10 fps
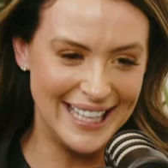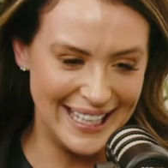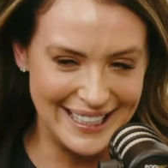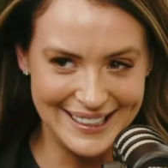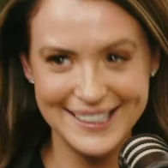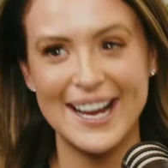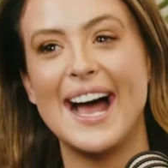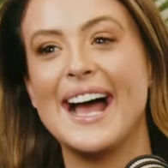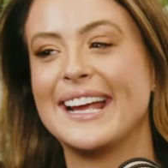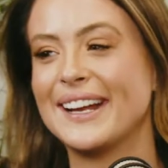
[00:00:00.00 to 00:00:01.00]
then
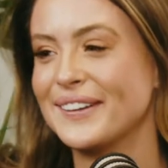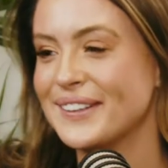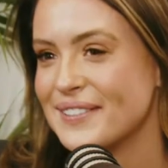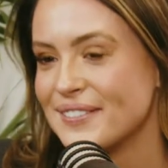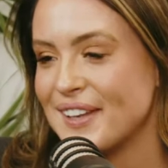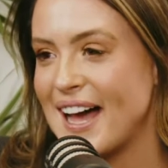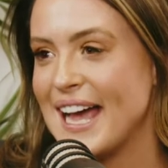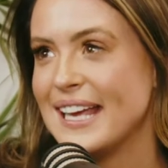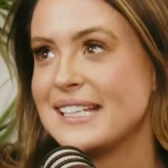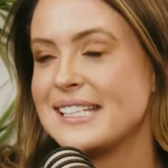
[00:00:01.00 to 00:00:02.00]
I get on the
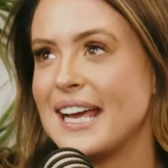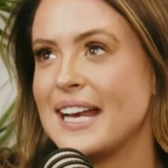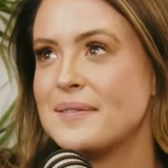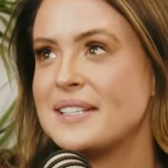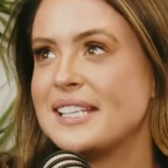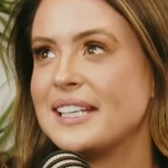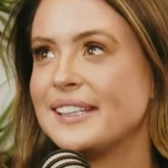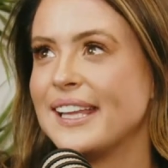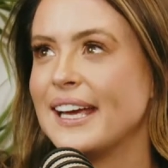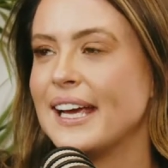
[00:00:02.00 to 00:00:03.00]
flight and I'm
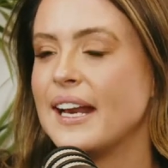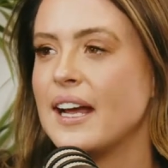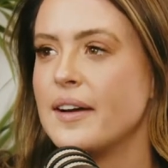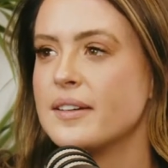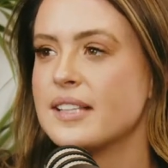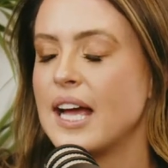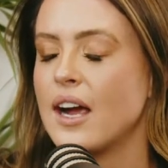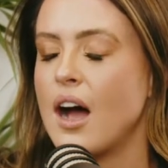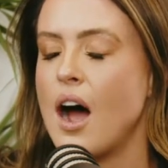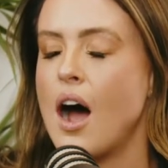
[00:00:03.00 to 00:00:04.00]
sitting there and I was
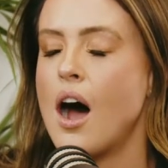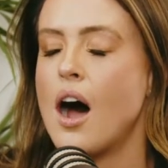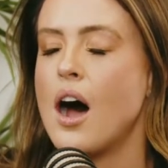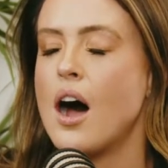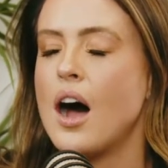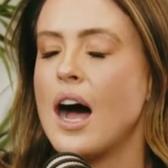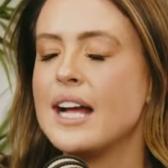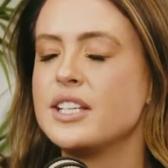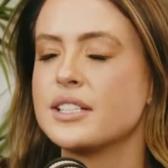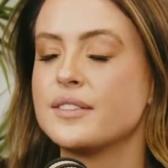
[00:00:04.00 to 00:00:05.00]
like, oh,
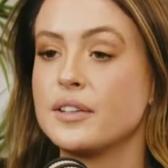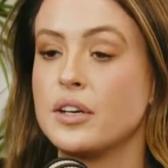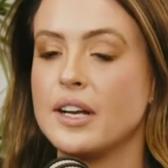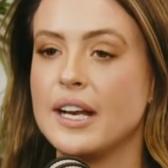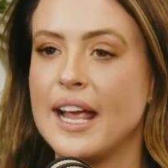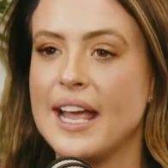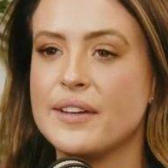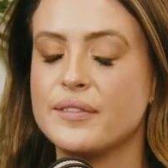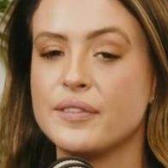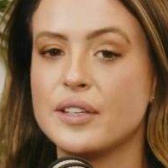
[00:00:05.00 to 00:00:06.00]
I just forgot
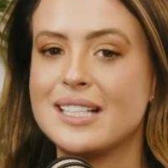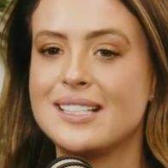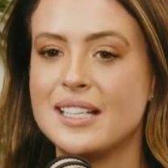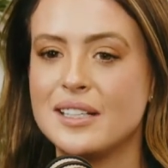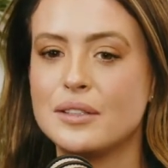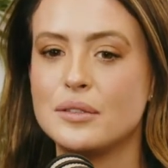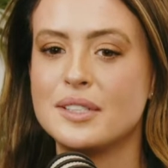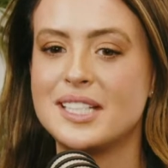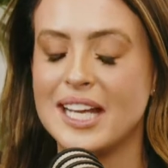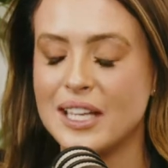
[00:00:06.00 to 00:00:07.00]
every single
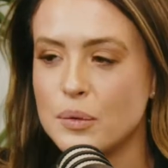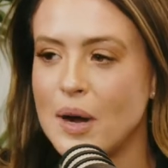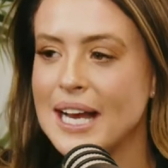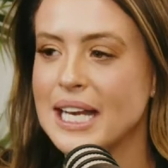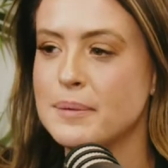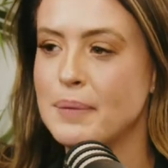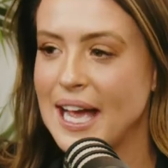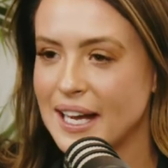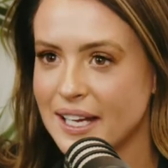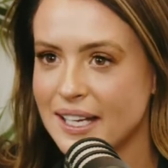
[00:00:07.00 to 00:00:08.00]
teeth whitening
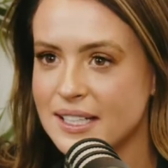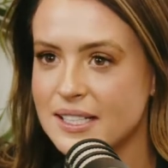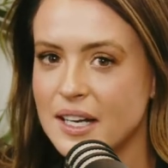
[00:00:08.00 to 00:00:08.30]
packet